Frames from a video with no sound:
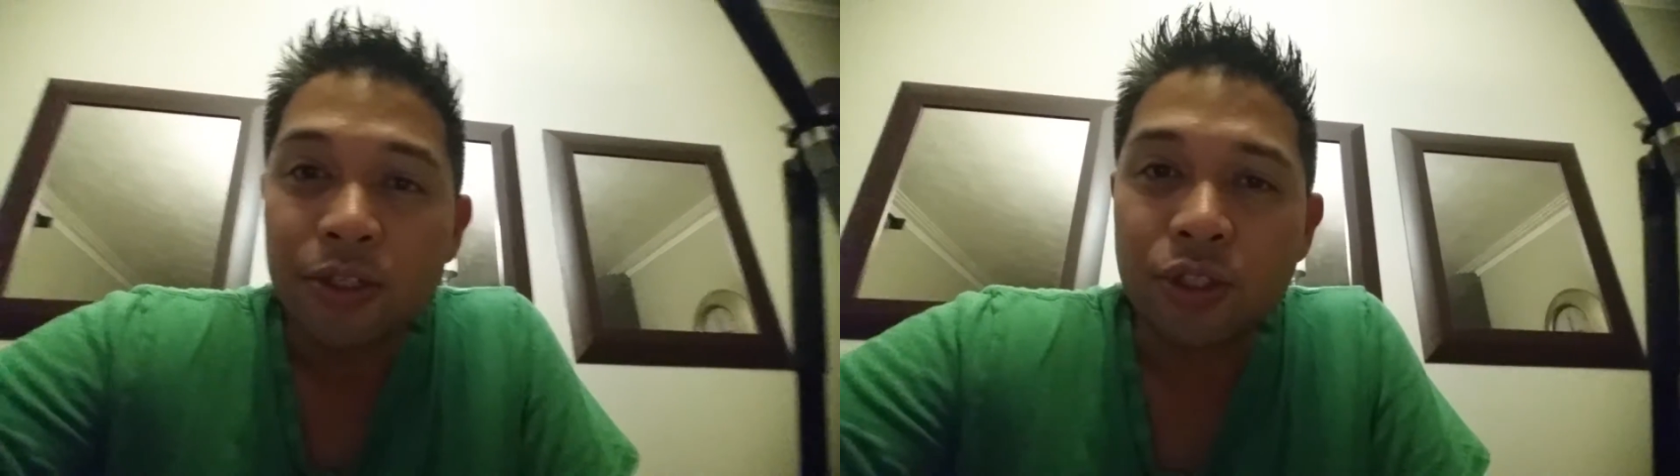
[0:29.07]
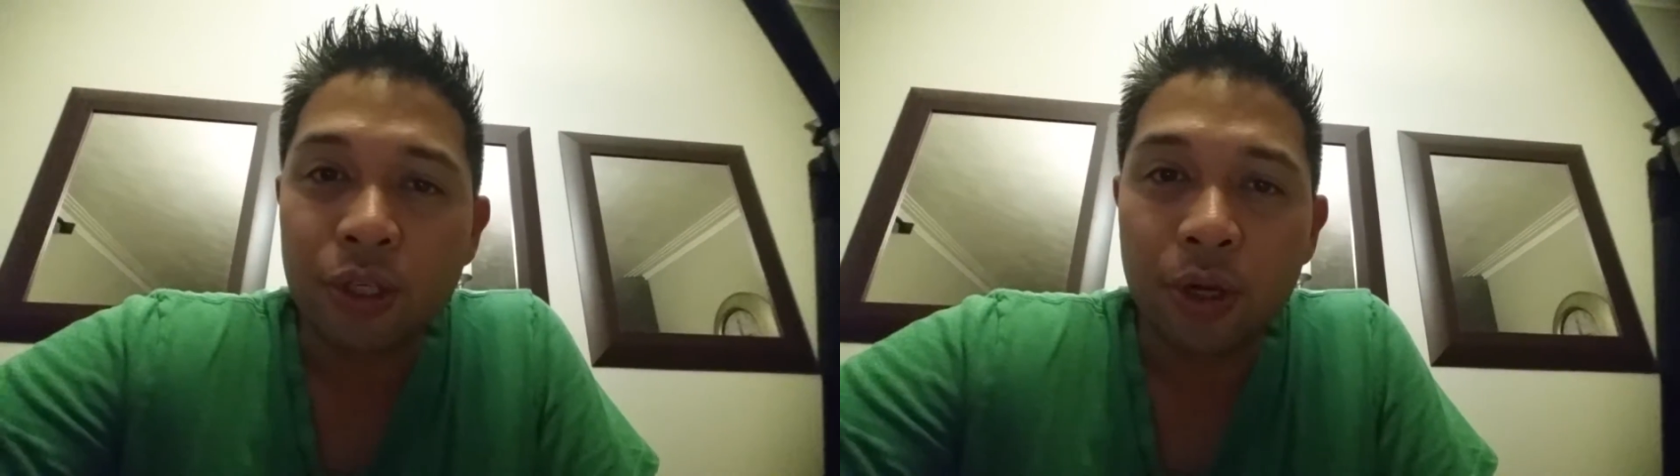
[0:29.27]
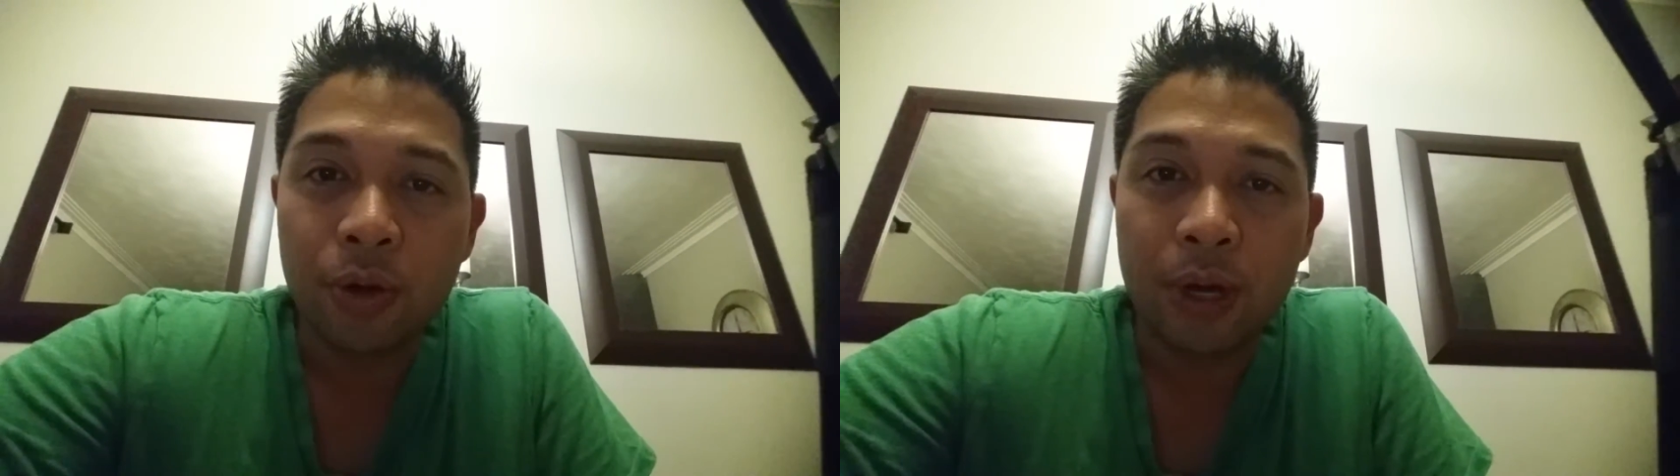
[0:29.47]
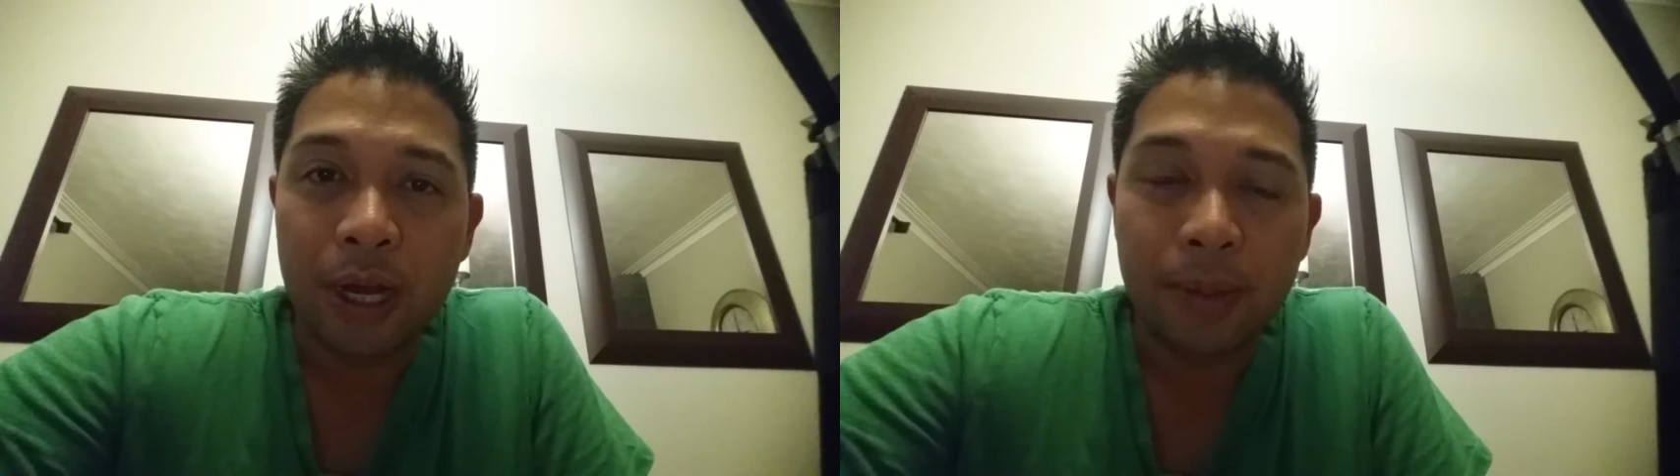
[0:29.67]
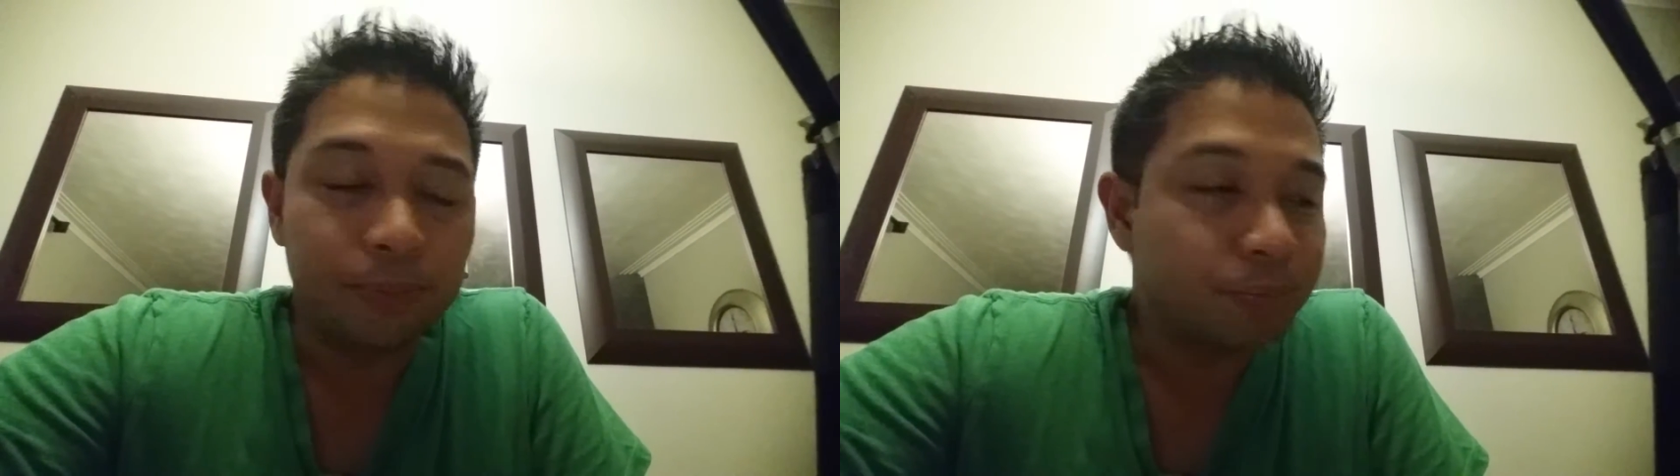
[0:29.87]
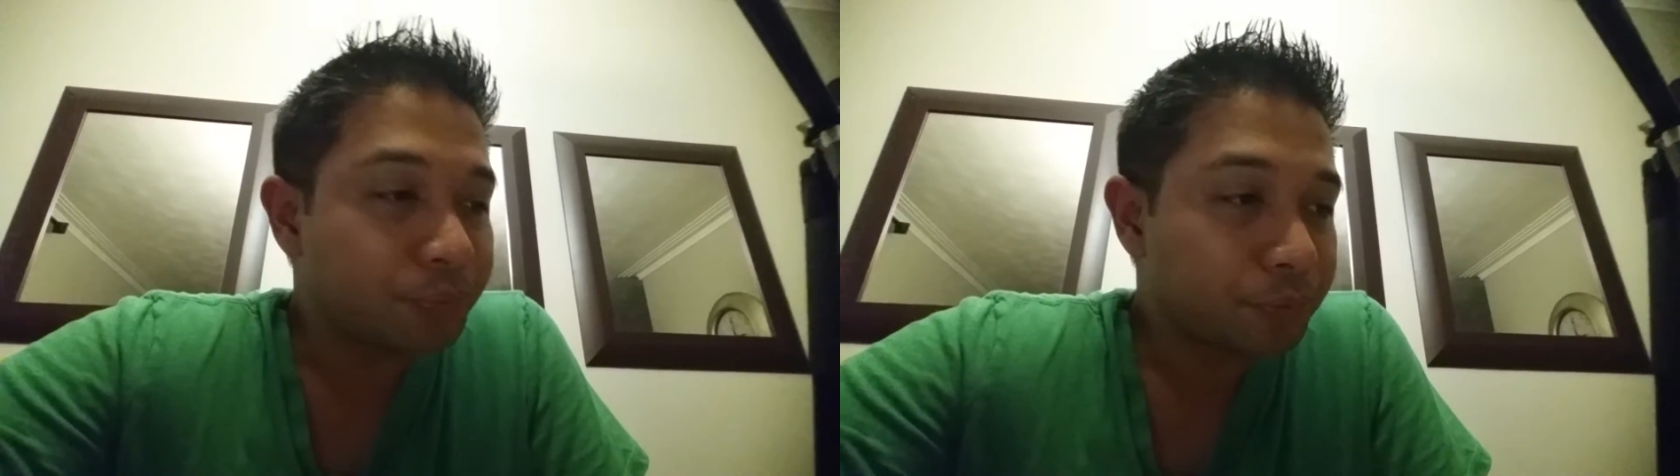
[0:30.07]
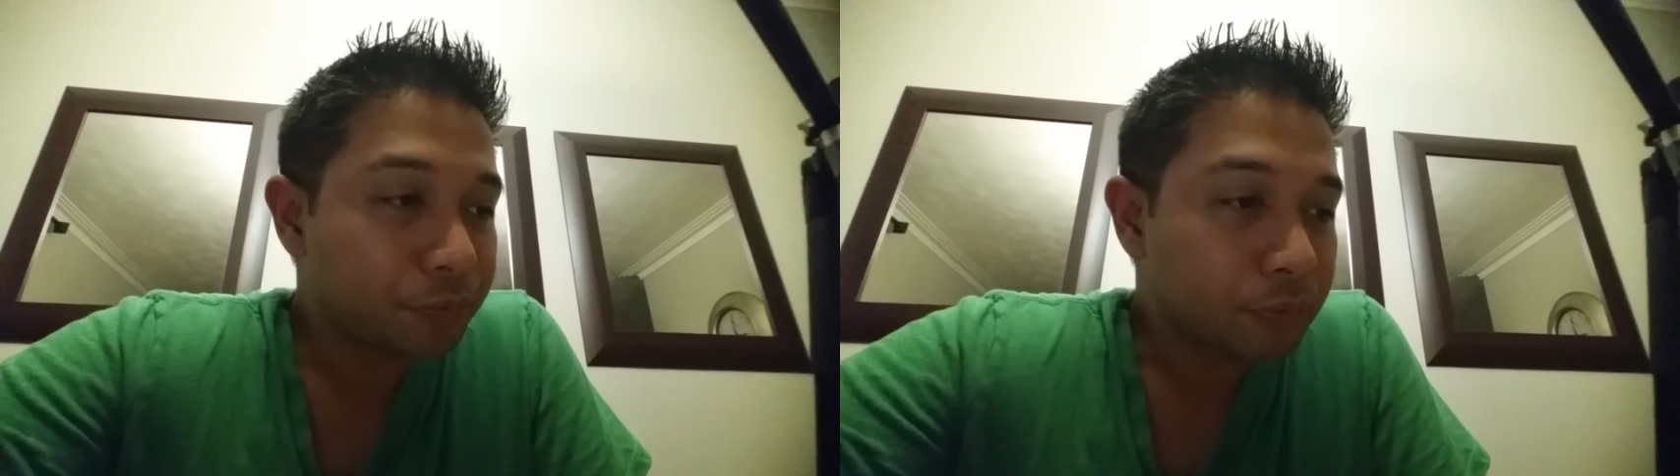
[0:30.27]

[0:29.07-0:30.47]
So, um,